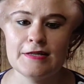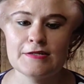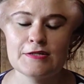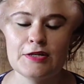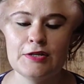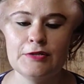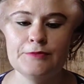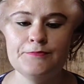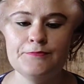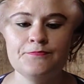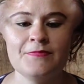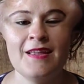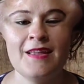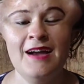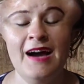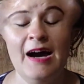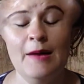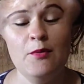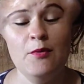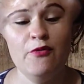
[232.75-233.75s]
So
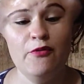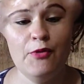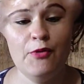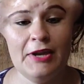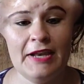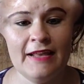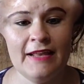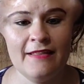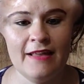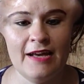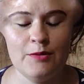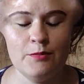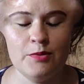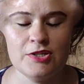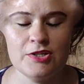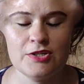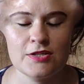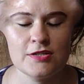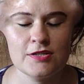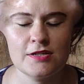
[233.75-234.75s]
I'm avoiding that,
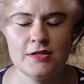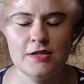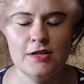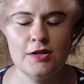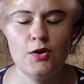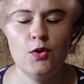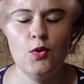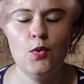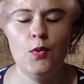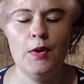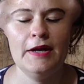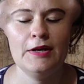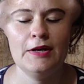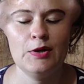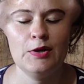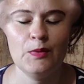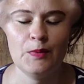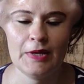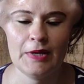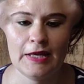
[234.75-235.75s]
which is quite
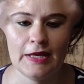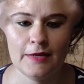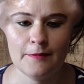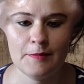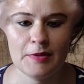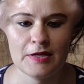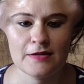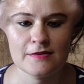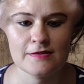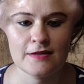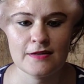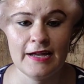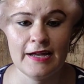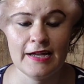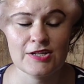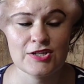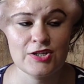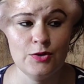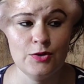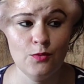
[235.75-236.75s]
annoying because I
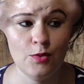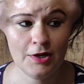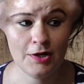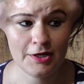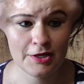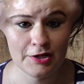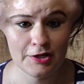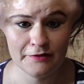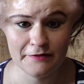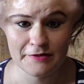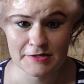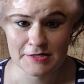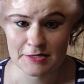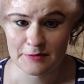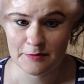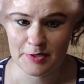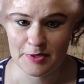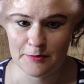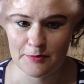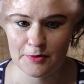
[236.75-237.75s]
actually want to go
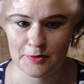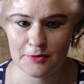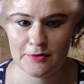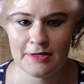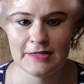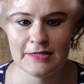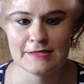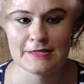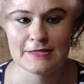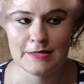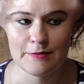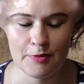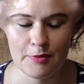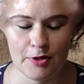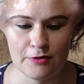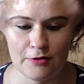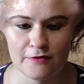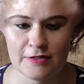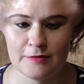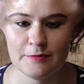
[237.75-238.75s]
visit people and sleep
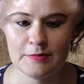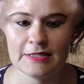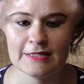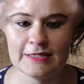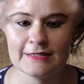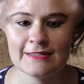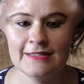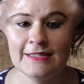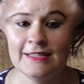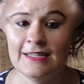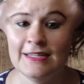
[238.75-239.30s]
over, but